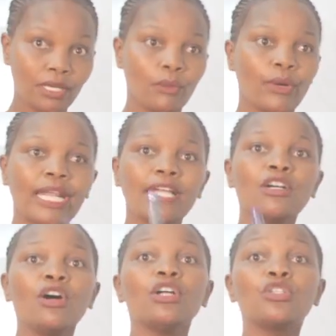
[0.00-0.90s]
When I
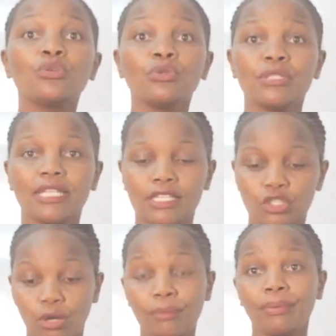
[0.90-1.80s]
go to the
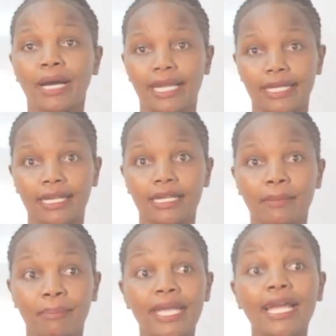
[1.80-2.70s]
shop and
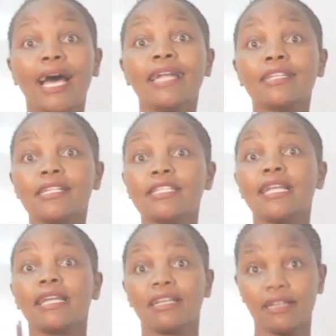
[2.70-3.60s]
pay 100
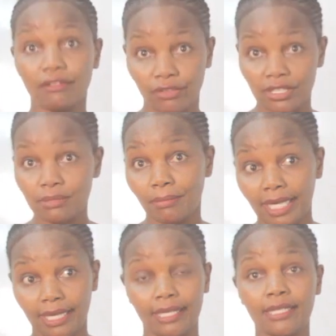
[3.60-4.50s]
shillings for this
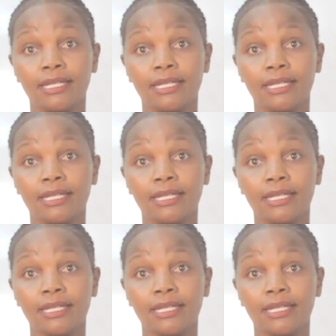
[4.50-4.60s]
marker,